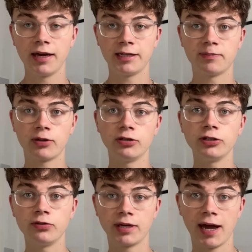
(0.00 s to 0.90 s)
is
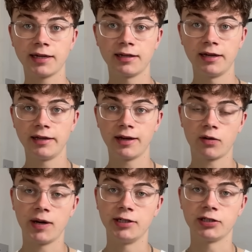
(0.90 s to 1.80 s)
because you get the
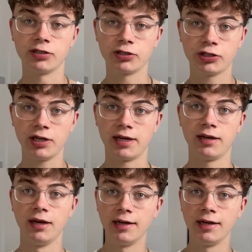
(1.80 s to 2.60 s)
equation sheet.